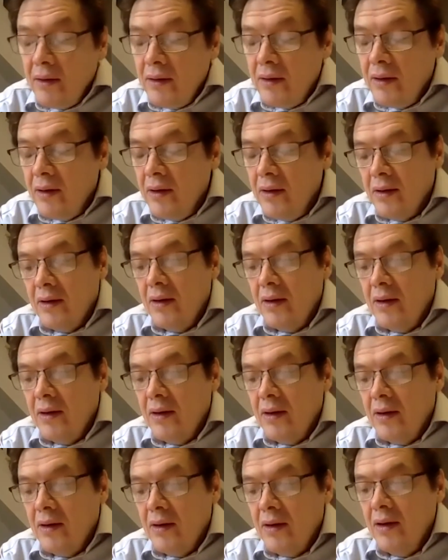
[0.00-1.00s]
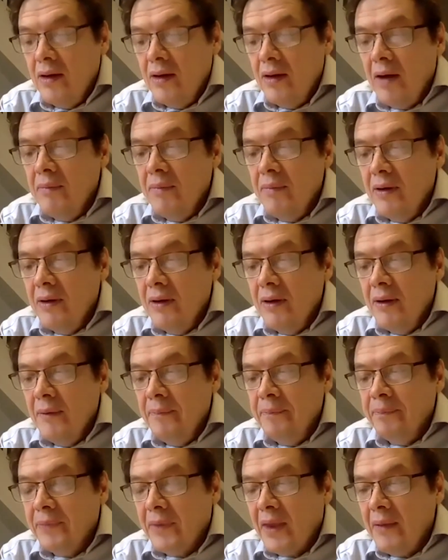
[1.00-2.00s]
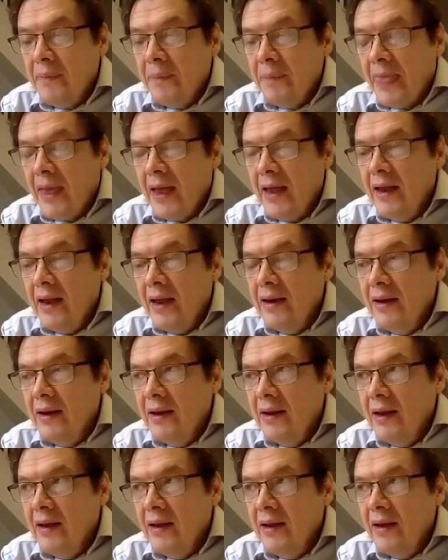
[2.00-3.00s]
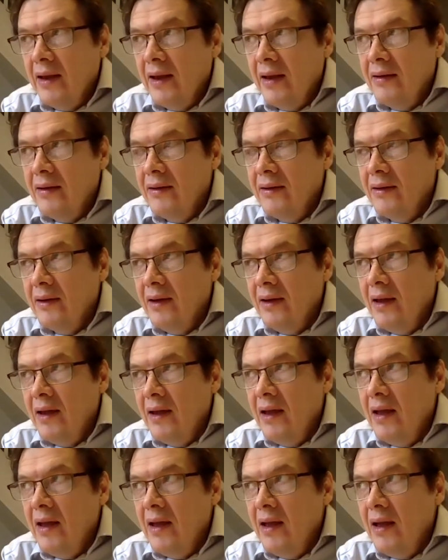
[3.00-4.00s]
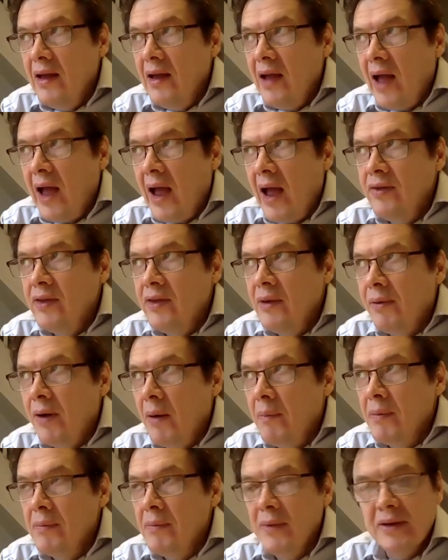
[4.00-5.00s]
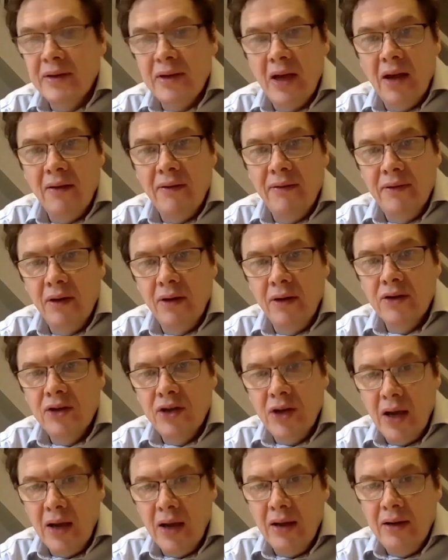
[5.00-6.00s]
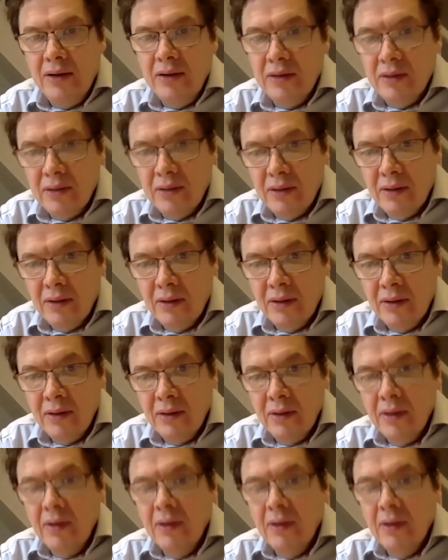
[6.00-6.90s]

Yeah, no, you're completely right. But and had the problem itself not changed,